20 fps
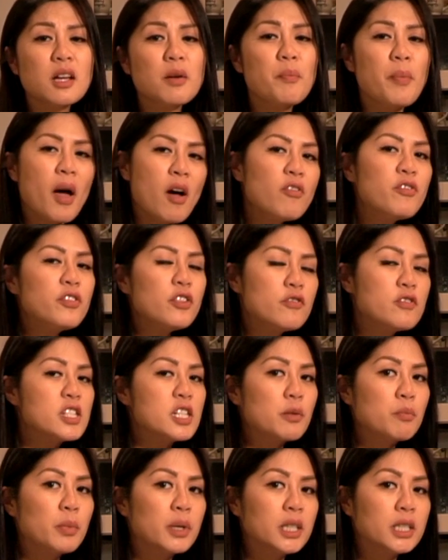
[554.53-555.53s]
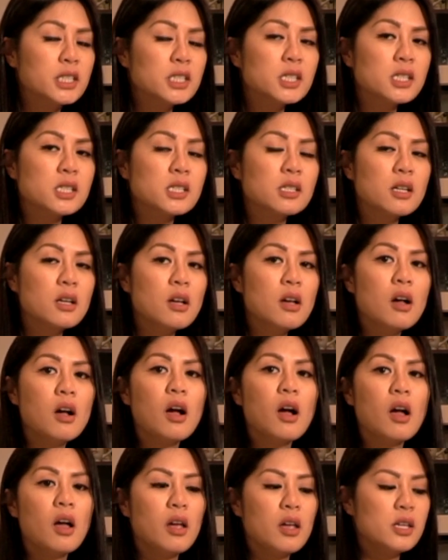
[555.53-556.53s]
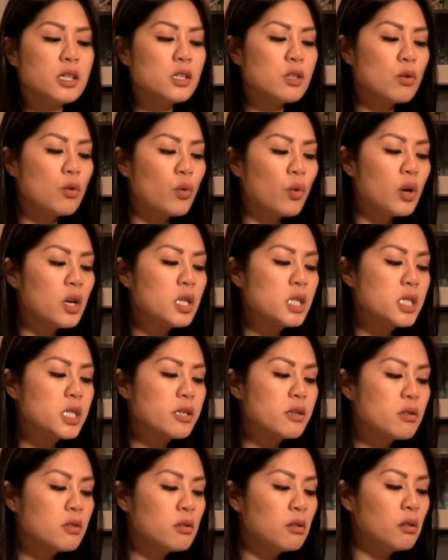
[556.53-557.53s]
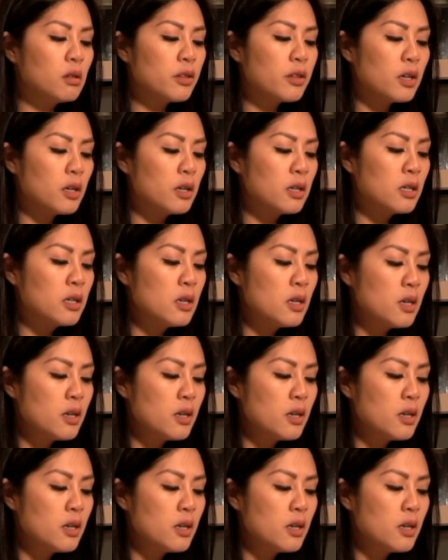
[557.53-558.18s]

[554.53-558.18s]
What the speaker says: about 15 minutes, or until the